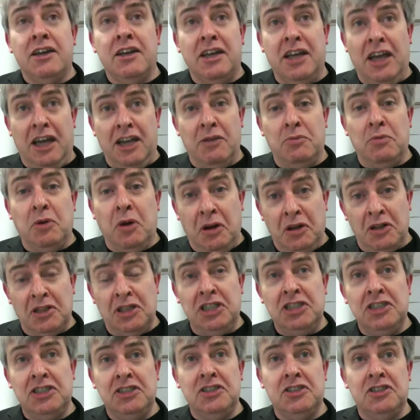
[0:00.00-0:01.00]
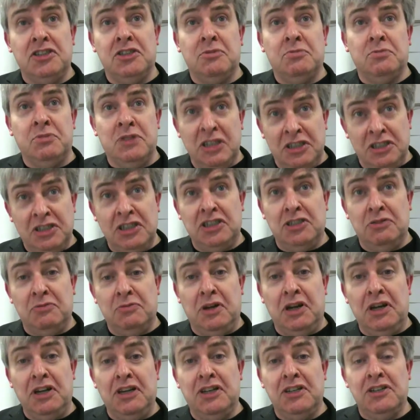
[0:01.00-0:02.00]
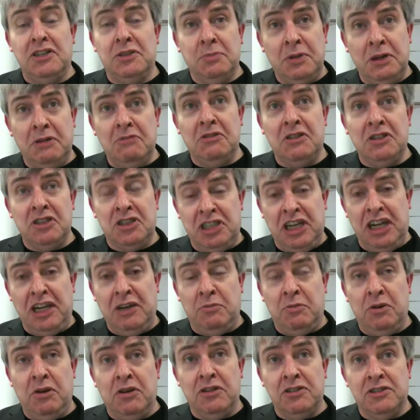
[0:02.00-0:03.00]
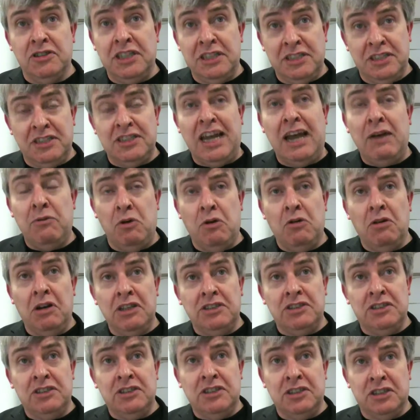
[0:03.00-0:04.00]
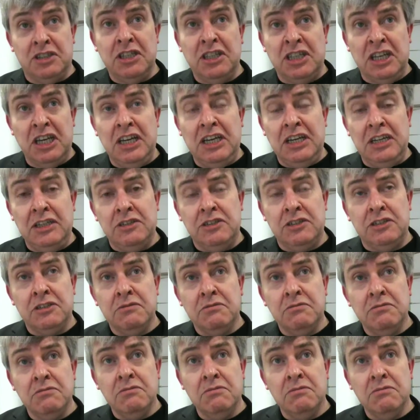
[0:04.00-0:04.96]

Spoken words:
the politicians, the decision makers, the people with the checkbooks, need to damn well listen to the geeks.